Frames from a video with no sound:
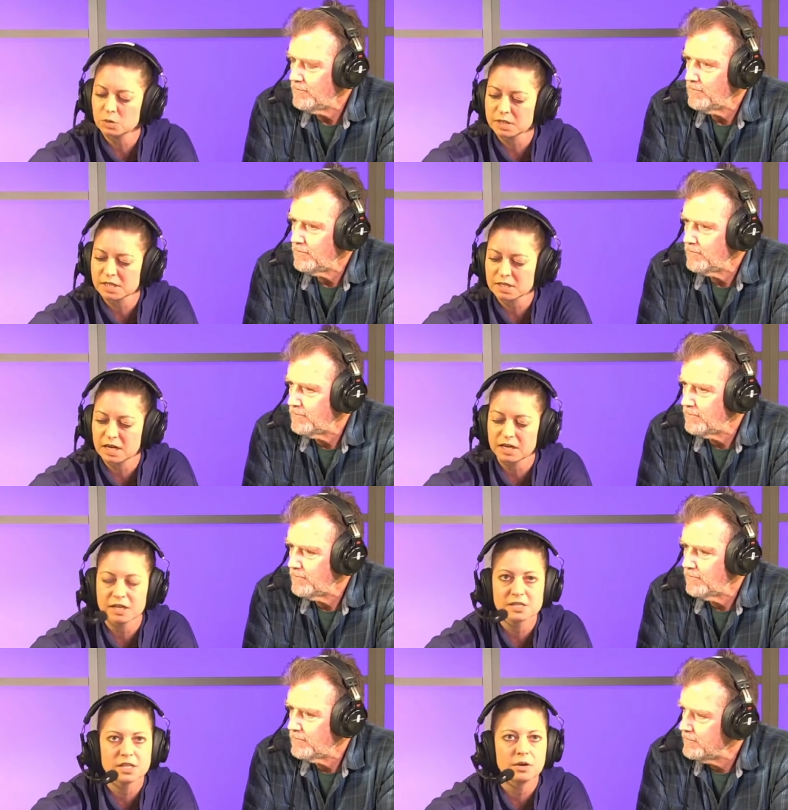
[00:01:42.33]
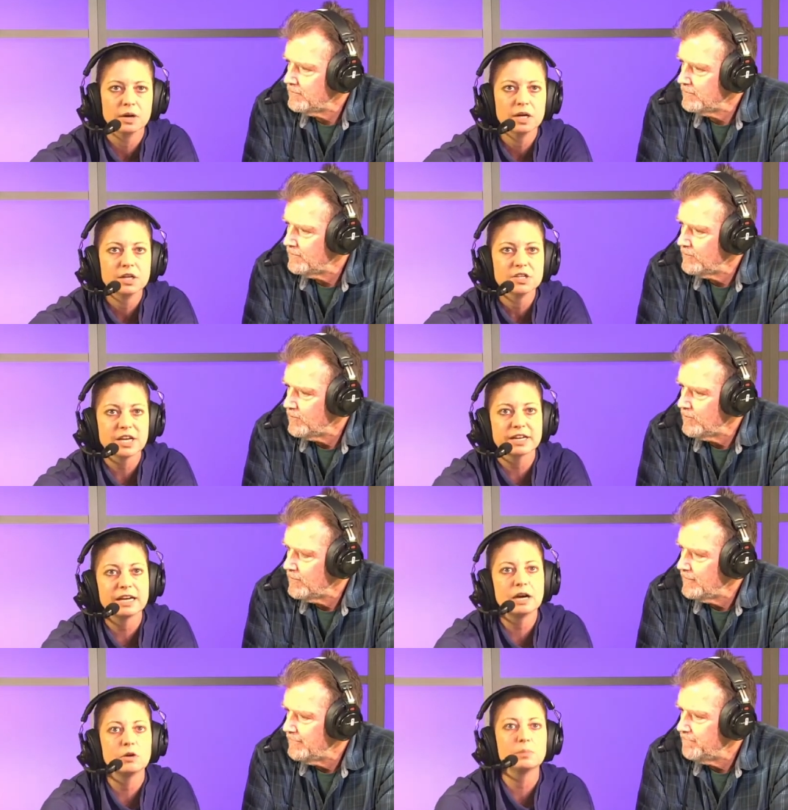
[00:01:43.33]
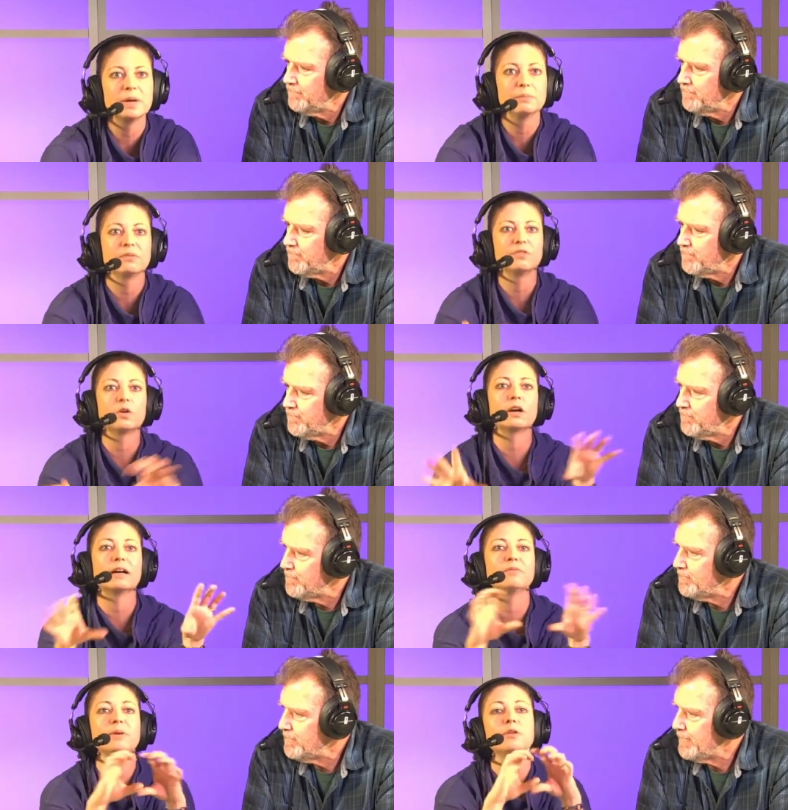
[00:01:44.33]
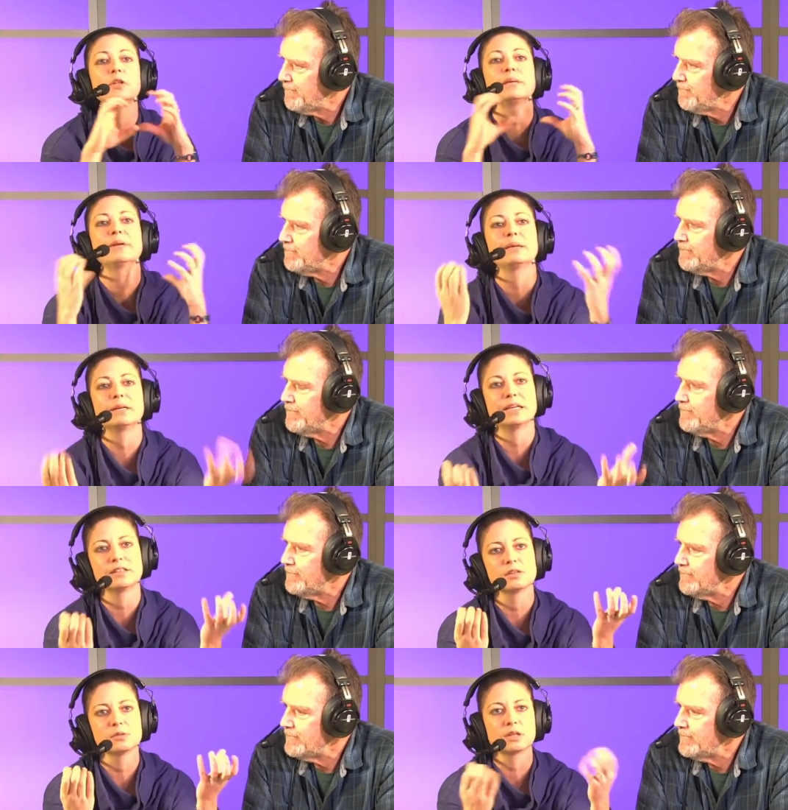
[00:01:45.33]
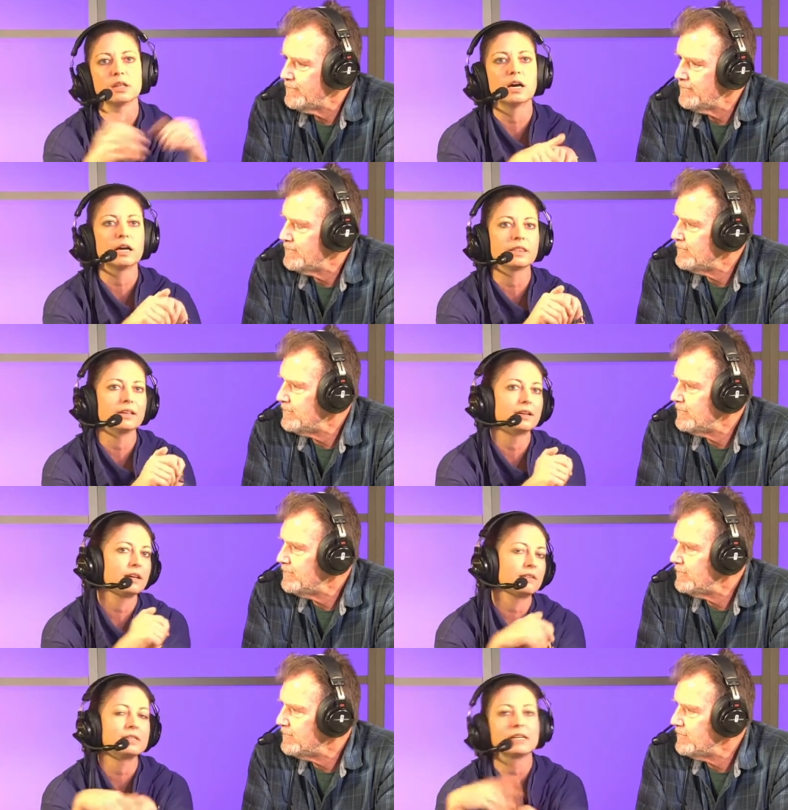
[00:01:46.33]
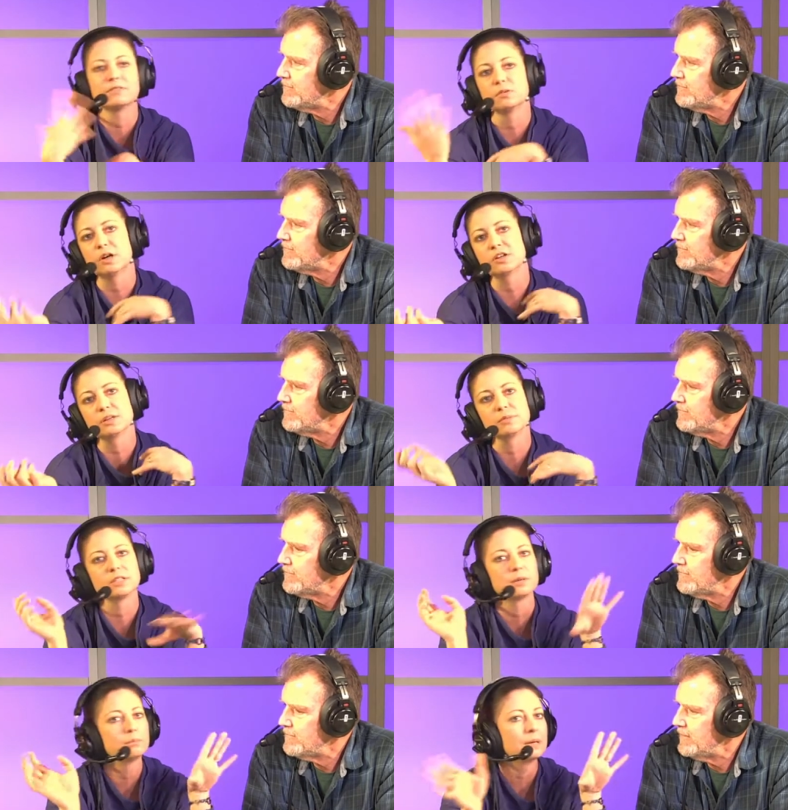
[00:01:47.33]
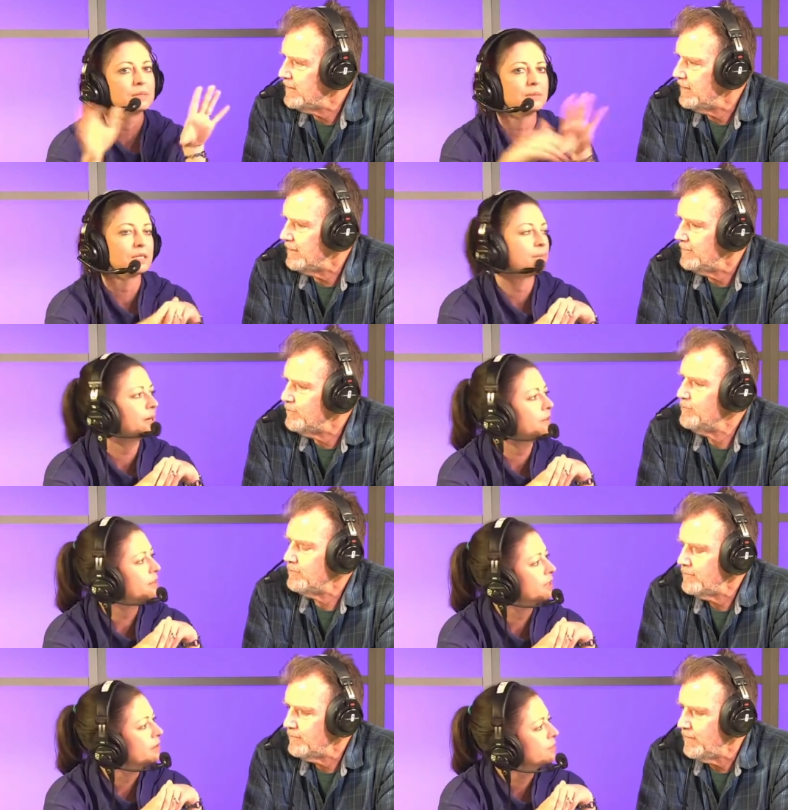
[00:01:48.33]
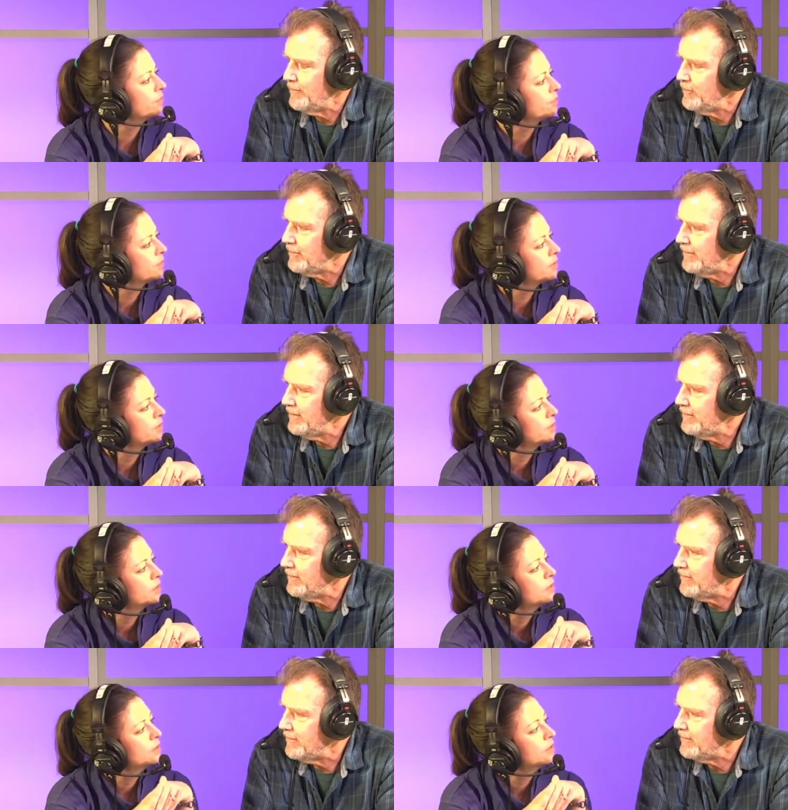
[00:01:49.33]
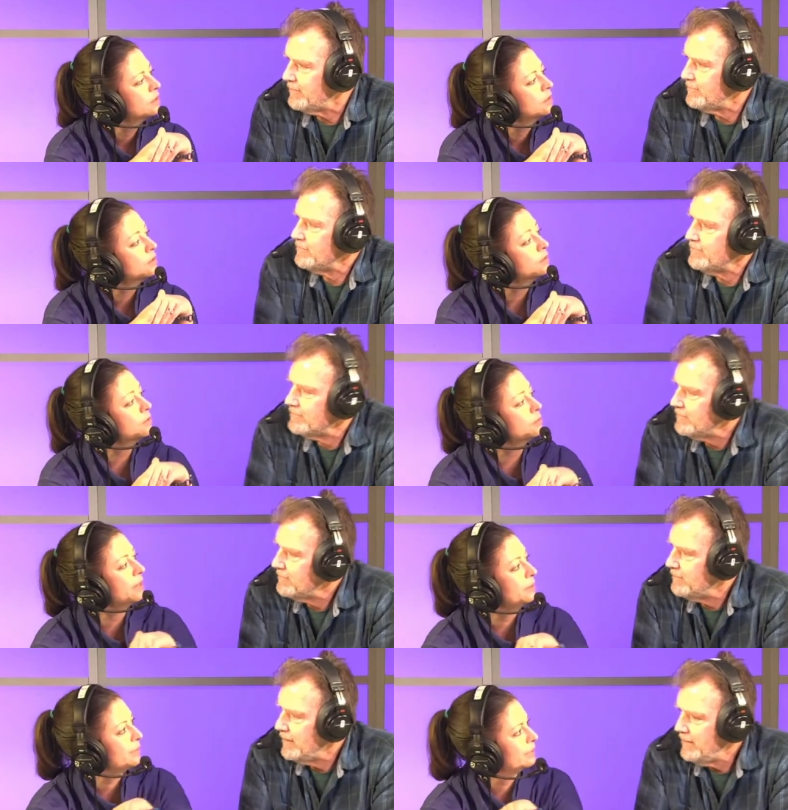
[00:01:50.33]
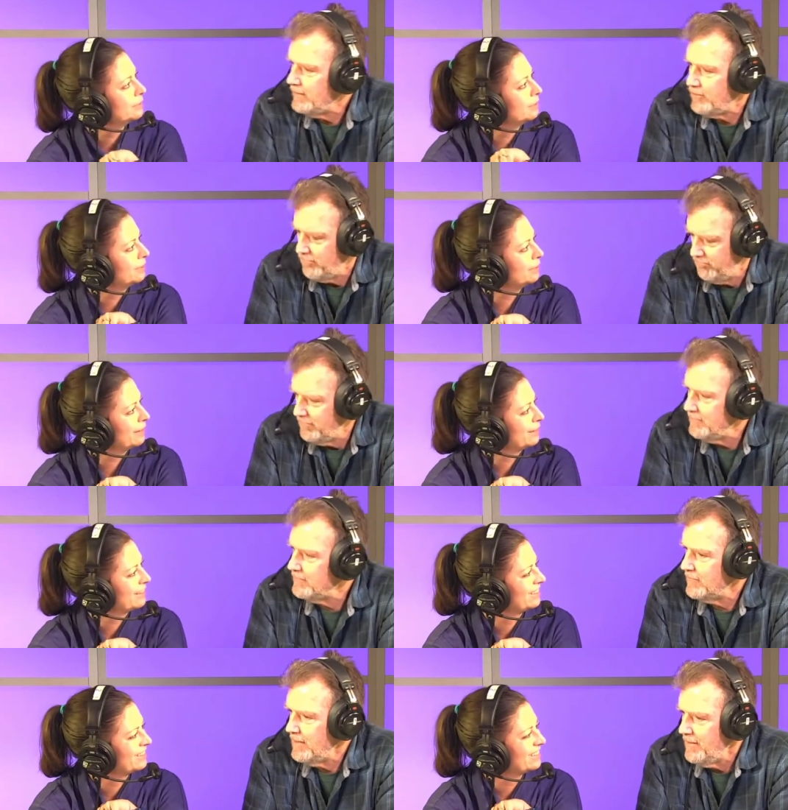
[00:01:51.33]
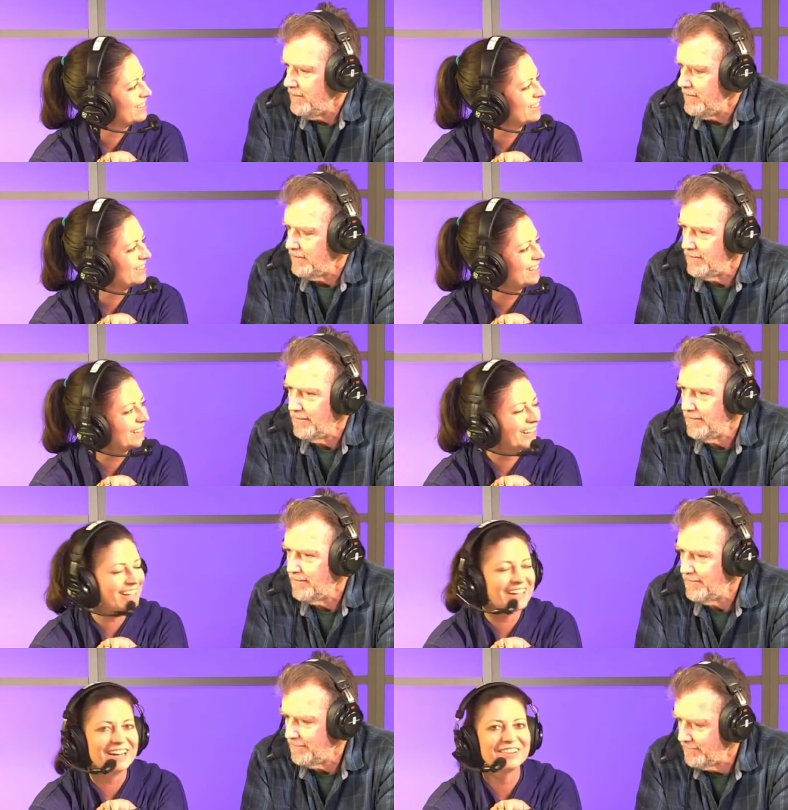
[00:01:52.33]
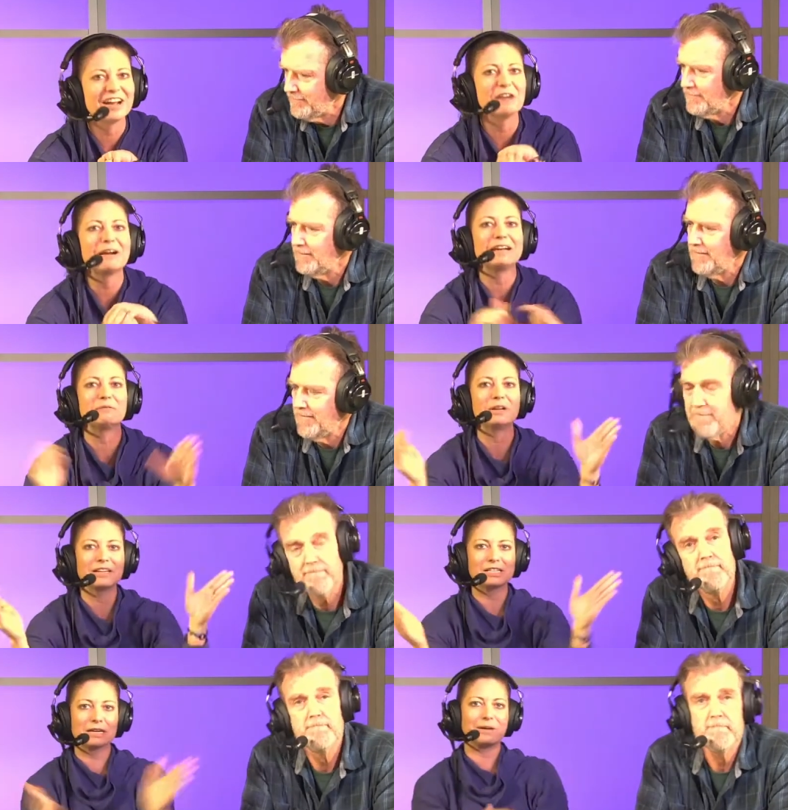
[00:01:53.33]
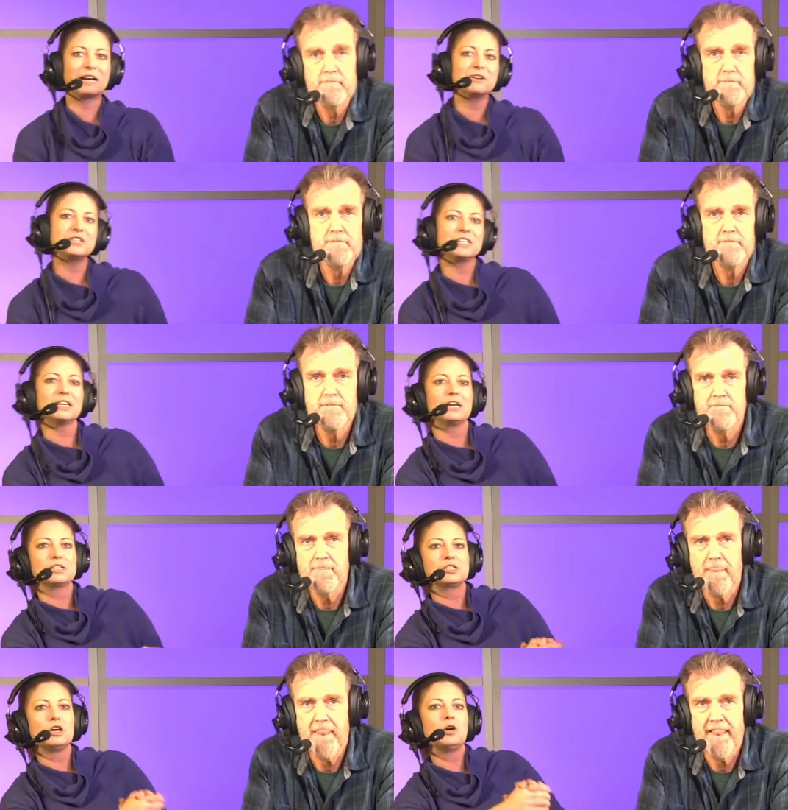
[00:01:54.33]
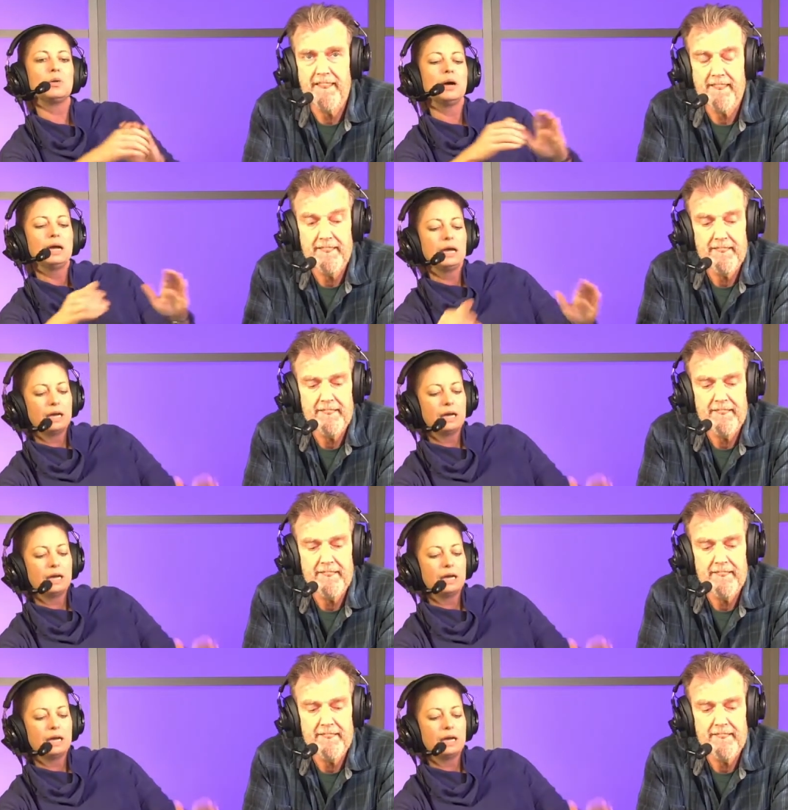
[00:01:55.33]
Speaker 1: a cool disc dogger. So check it out. But before I've only been able to get those with cloth, and I always have to wash them. So I'm pumped about the thing. Maybe put a link in there on our. Oh, maybe, a little link, yeah, little little link go. out. All right, we are going to talk about energy and dogs. So